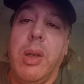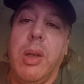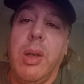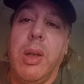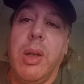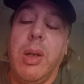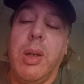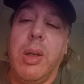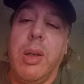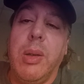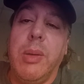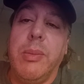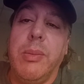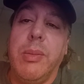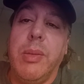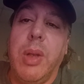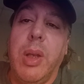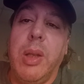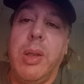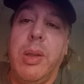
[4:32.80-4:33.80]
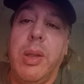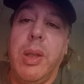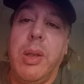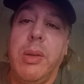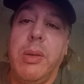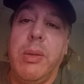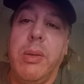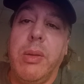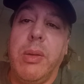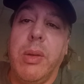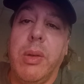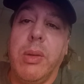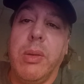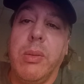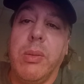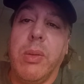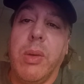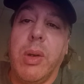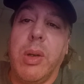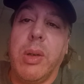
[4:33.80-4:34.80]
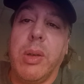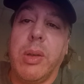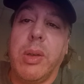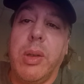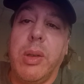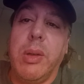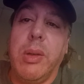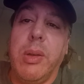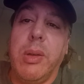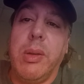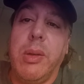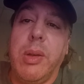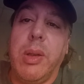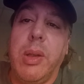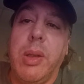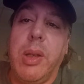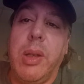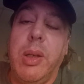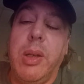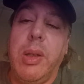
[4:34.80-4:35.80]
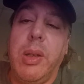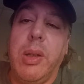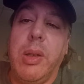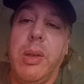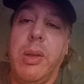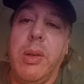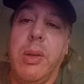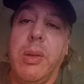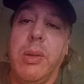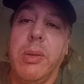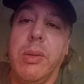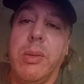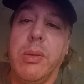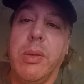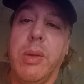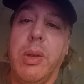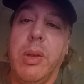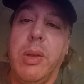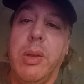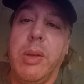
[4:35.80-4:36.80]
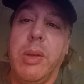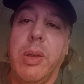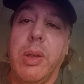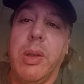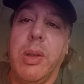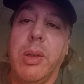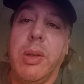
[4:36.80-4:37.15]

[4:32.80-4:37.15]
and then do the good work that they need to do, and